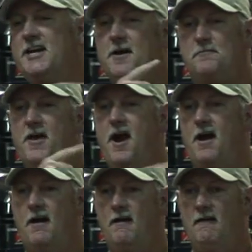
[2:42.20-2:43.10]
up
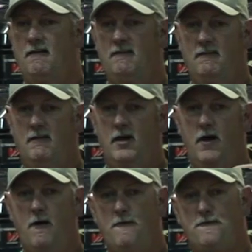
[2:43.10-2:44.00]
there
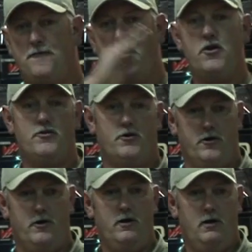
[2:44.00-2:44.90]

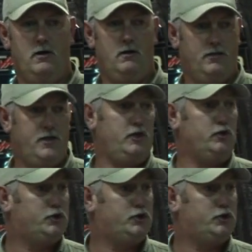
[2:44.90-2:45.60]
further than you